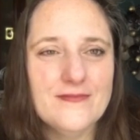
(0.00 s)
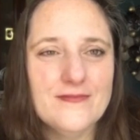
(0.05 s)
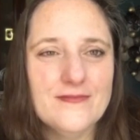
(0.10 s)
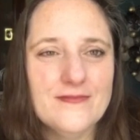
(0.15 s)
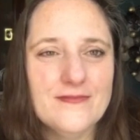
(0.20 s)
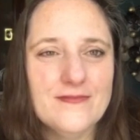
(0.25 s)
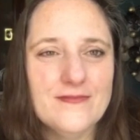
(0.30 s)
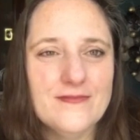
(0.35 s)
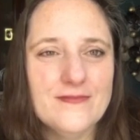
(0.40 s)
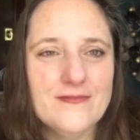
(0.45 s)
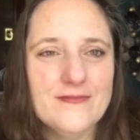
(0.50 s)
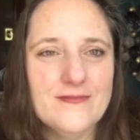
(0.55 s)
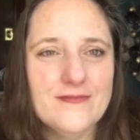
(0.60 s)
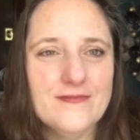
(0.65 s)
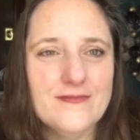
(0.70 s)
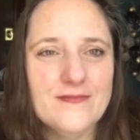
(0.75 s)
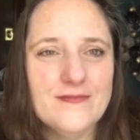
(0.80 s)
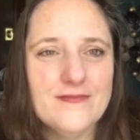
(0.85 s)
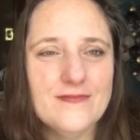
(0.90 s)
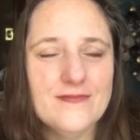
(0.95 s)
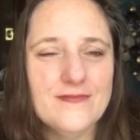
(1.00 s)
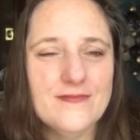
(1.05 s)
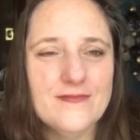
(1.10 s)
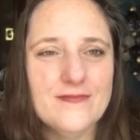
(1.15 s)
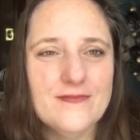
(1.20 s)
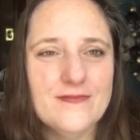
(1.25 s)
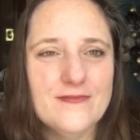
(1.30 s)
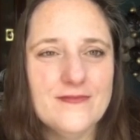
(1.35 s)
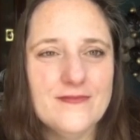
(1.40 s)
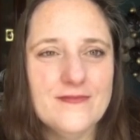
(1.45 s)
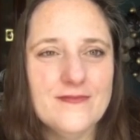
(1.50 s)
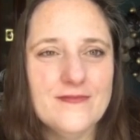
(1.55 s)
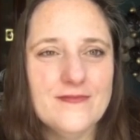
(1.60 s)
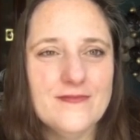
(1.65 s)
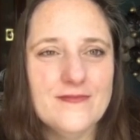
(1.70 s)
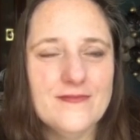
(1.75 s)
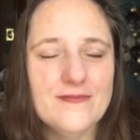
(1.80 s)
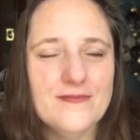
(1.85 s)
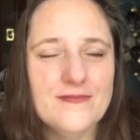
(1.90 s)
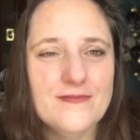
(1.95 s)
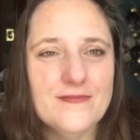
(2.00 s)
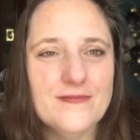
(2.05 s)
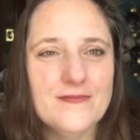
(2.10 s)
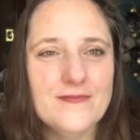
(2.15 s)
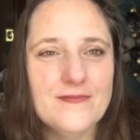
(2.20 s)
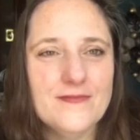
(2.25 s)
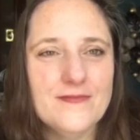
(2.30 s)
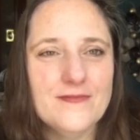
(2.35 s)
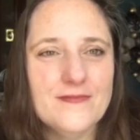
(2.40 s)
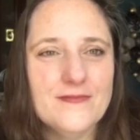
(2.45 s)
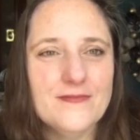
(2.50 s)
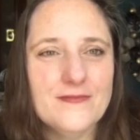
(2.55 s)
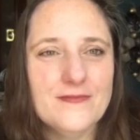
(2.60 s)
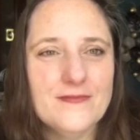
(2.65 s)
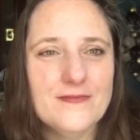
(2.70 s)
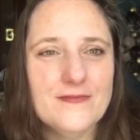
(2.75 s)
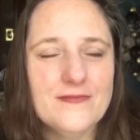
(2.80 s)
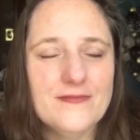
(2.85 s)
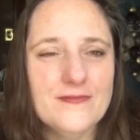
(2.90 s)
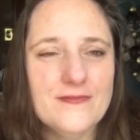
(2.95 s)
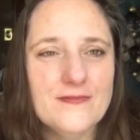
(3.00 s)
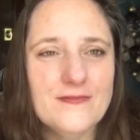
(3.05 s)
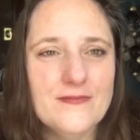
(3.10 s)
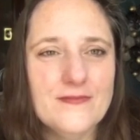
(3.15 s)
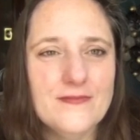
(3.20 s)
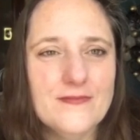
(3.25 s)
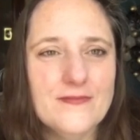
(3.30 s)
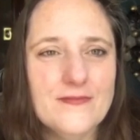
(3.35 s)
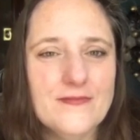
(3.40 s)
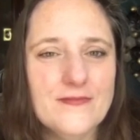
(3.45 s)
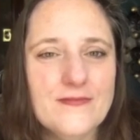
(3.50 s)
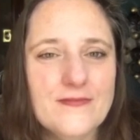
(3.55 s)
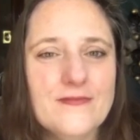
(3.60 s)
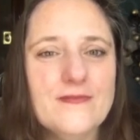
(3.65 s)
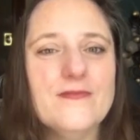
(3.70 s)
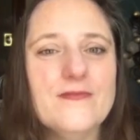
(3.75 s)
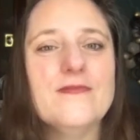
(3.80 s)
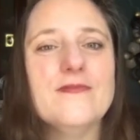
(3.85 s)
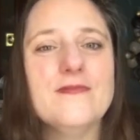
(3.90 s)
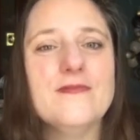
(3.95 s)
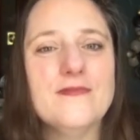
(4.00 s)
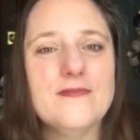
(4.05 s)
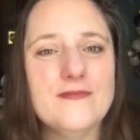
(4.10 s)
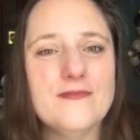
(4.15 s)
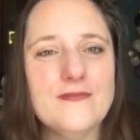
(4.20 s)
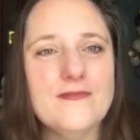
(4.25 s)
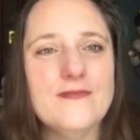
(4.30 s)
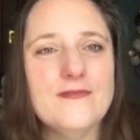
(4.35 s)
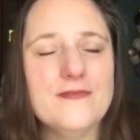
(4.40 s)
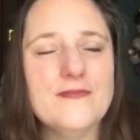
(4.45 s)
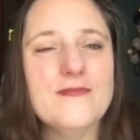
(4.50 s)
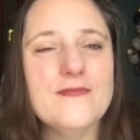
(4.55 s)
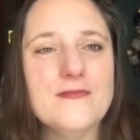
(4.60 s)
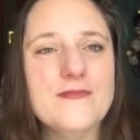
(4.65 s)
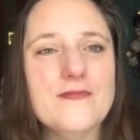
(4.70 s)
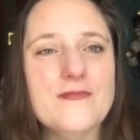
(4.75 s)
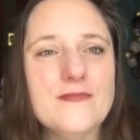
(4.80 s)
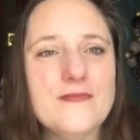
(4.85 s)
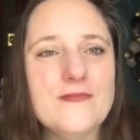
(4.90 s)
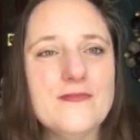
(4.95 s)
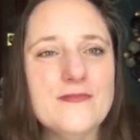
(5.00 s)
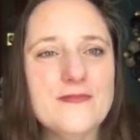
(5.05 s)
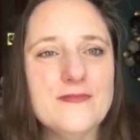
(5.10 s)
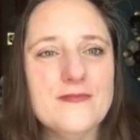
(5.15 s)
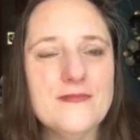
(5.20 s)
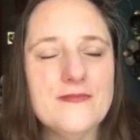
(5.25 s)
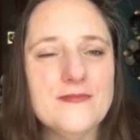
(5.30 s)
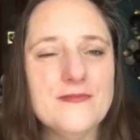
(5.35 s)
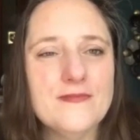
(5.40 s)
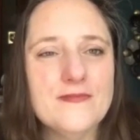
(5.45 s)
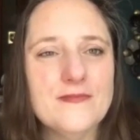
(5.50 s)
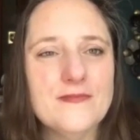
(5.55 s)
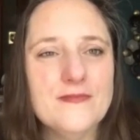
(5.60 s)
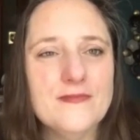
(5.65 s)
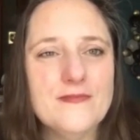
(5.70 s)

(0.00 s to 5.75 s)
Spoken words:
This person isn't speaking.